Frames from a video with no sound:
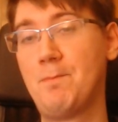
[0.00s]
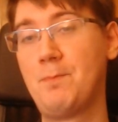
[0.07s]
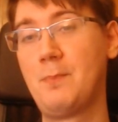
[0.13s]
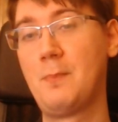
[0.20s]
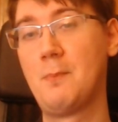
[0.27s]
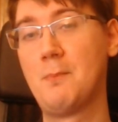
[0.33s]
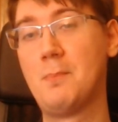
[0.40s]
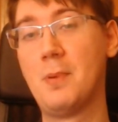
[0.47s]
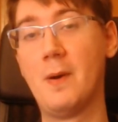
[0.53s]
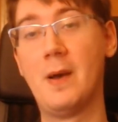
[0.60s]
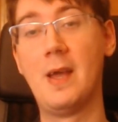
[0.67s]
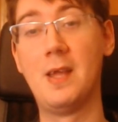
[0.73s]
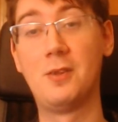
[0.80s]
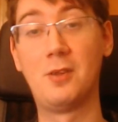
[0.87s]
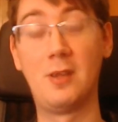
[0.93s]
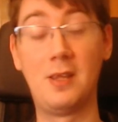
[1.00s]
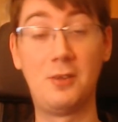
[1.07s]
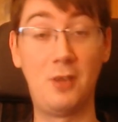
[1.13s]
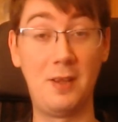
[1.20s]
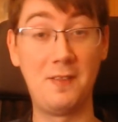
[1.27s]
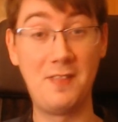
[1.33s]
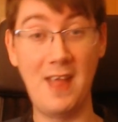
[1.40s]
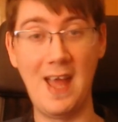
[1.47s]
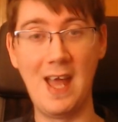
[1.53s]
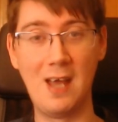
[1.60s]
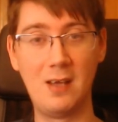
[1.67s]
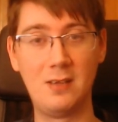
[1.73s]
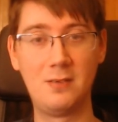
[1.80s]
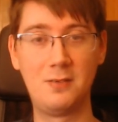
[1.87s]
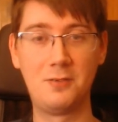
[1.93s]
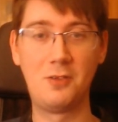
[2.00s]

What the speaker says: But it's like that times